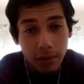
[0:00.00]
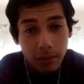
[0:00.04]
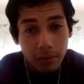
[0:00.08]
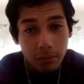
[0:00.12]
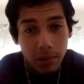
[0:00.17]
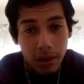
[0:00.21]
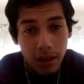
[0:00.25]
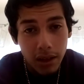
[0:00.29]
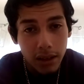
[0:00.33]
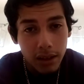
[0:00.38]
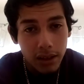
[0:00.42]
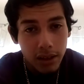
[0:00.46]

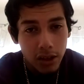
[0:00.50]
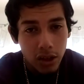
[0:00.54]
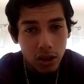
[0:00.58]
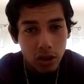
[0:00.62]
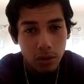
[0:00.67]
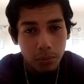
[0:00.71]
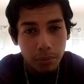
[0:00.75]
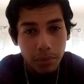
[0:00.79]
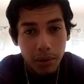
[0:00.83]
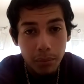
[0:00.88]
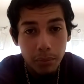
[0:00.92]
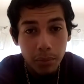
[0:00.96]
But you
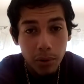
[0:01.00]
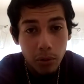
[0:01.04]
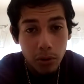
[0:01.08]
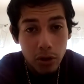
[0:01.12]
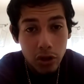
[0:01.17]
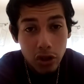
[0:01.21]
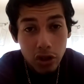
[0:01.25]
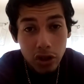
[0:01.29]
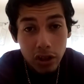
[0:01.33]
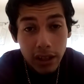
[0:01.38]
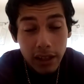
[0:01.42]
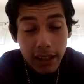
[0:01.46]
know, people
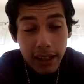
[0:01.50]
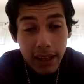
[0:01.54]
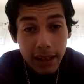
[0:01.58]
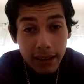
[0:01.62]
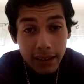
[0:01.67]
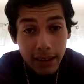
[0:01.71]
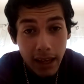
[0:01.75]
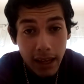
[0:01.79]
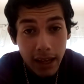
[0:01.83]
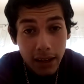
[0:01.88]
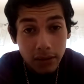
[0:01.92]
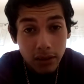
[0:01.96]
usually
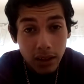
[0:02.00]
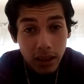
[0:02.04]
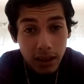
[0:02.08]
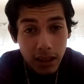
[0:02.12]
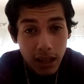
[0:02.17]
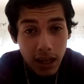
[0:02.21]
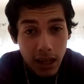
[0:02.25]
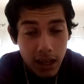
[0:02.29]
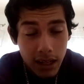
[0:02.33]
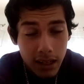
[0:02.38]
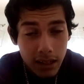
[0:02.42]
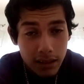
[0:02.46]
get Day of the
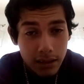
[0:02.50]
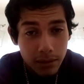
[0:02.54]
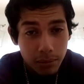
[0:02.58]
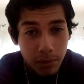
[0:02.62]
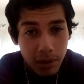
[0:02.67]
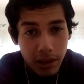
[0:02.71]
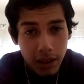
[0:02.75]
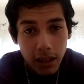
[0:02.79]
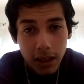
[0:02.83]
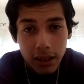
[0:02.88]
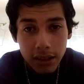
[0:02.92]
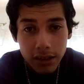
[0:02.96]
Dead is
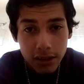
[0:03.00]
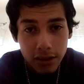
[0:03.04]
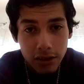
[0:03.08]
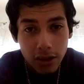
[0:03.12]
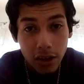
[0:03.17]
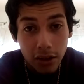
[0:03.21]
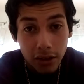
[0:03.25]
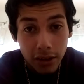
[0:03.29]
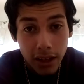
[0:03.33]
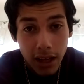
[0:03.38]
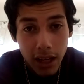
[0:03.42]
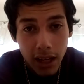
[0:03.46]
because
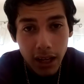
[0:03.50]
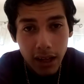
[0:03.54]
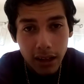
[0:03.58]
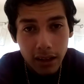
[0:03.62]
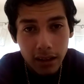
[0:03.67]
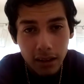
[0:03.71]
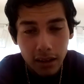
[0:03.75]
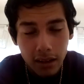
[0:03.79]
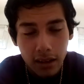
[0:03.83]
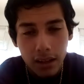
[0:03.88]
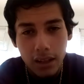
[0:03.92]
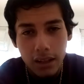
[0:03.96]
they're dead.
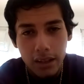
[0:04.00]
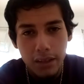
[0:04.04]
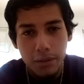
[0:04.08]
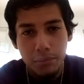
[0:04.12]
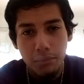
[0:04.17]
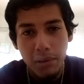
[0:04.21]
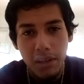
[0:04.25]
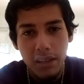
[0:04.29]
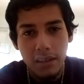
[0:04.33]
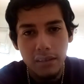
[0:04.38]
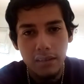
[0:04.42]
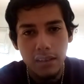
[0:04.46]
It's
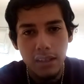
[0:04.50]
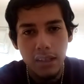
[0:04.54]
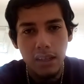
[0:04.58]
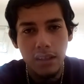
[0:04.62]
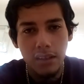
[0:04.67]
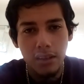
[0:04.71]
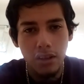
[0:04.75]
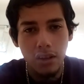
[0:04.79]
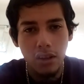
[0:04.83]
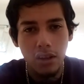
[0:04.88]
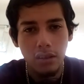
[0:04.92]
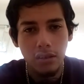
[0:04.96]
PC,
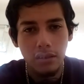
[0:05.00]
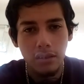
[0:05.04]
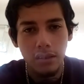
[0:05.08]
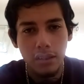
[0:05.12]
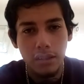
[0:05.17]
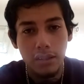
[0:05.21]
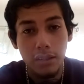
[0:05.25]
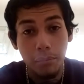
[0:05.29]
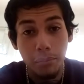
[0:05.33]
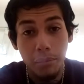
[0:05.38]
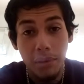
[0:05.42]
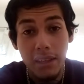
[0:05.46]
you know,
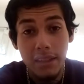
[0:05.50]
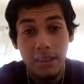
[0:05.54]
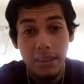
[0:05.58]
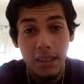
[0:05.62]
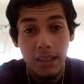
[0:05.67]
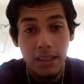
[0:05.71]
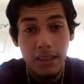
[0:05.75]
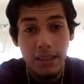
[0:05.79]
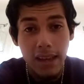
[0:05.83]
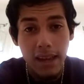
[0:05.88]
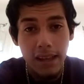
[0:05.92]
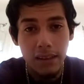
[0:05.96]
it's a
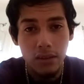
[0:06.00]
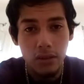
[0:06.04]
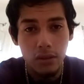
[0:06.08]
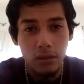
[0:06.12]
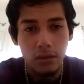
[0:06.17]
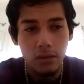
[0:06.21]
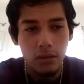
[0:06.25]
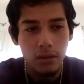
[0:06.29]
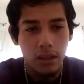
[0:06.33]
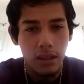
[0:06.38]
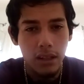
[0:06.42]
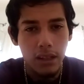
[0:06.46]
PC
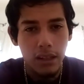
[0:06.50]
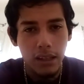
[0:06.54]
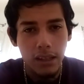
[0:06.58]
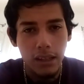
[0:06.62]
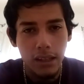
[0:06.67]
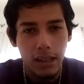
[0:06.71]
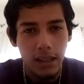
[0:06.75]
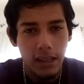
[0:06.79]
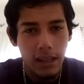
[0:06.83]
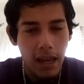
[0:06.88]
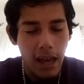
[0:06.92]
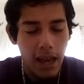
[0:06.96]
tattoo,
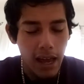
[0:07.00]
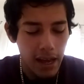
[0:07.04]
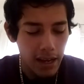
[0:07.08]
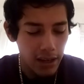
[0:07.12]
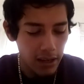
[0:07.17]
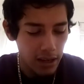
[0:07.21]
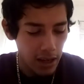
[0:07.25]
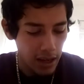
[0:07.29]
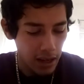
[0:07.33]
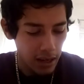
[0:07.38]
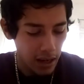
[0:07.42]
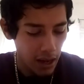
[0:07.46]
and
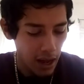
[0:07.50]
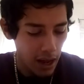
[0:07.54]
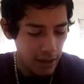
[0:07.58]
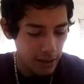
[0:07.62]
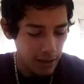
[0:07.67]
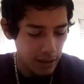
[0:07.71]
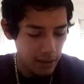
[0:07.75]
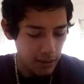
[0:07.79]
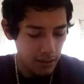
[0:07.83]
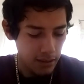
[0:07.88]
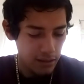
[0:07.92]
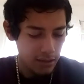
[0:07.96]
I got
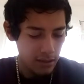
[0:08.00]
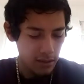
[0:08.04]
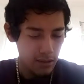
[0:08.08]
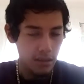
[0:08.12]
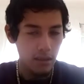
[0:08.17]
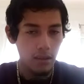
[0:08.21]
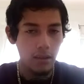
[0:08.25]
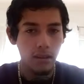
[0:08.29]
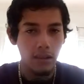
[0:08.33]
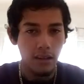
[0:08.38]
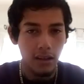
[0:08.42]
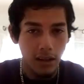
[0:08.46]
it.
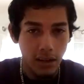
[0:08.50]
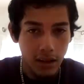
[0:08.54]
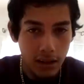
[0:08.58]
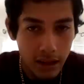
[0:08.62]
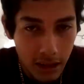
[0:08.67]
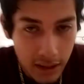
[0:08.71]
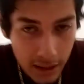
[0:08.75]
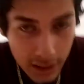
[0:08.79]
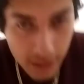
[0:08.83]
It's on